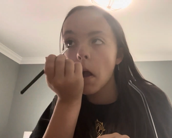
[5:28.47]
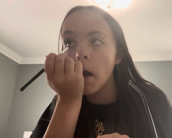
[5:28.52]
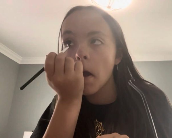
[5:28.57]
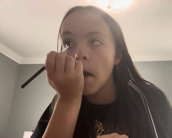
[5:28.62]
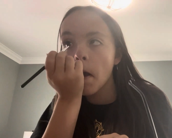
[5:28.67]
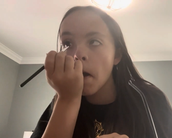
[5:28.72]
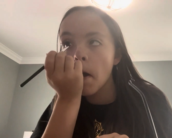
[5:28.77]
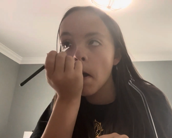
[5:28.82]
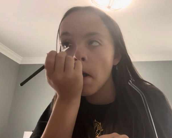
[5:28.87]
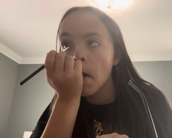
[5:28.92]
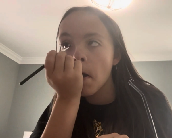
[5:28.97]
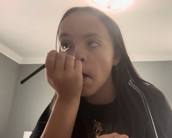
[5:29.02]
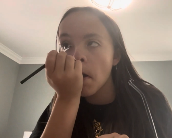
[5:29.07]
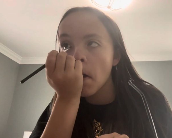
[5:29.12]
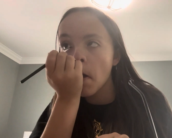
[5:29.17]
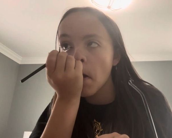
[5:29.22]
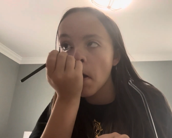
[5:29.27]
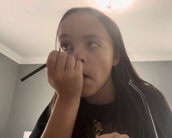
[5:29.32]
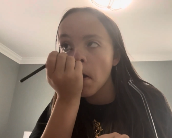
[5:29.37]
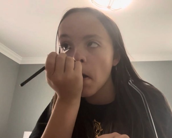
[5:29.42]

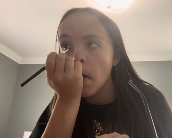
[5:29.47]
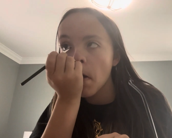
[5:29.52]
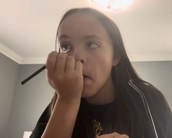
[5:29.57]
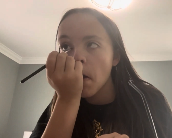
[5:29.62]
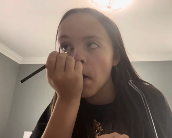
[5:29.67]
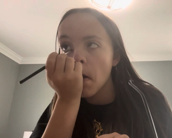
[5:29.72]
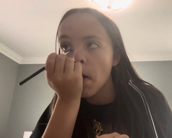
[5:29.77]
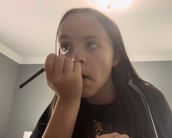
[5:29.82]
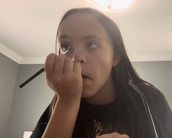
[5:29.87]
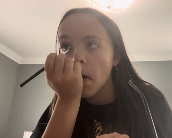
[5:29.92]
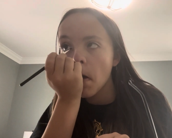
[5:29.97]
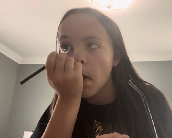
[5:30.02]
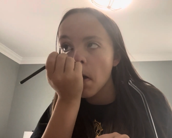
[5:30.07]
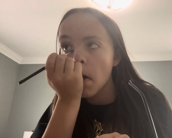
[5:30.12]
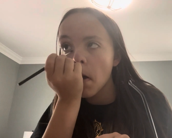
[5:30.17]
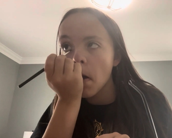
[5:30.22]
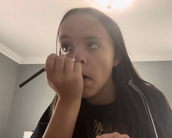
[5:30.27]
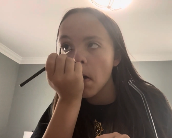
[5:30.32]
(silence)